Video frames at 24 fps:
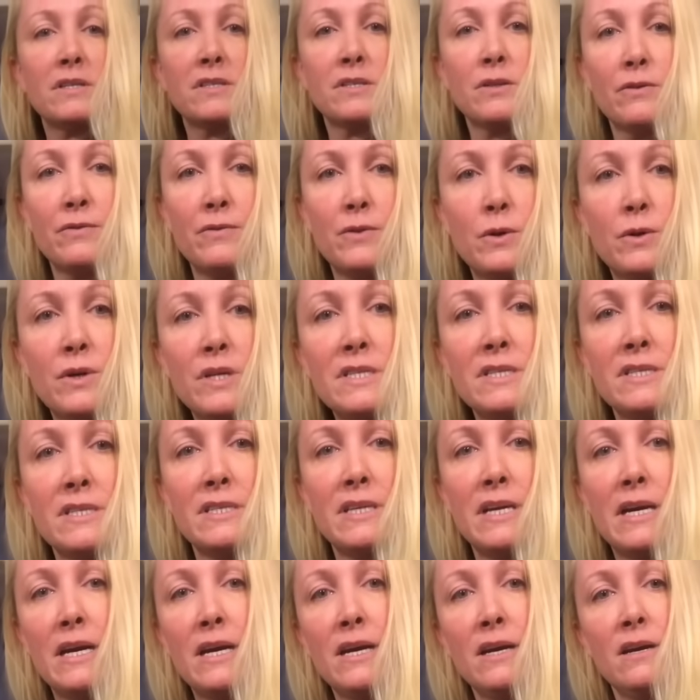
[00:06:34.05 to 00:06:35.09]
So if you can
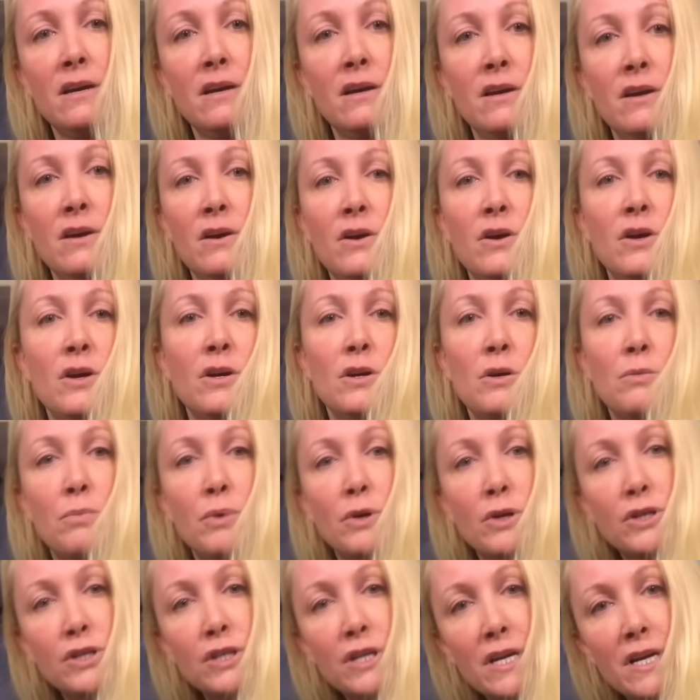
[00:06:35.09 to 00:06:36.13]
see, you
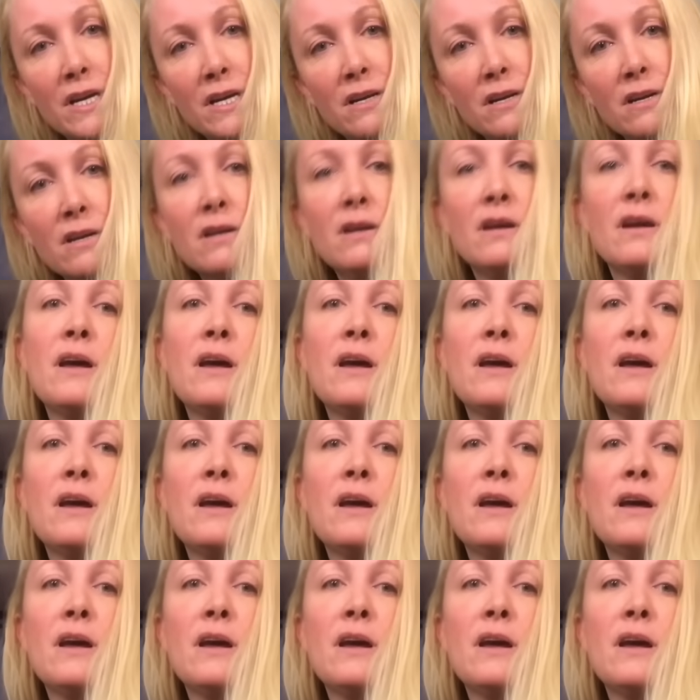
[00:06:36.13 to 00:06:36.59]
push in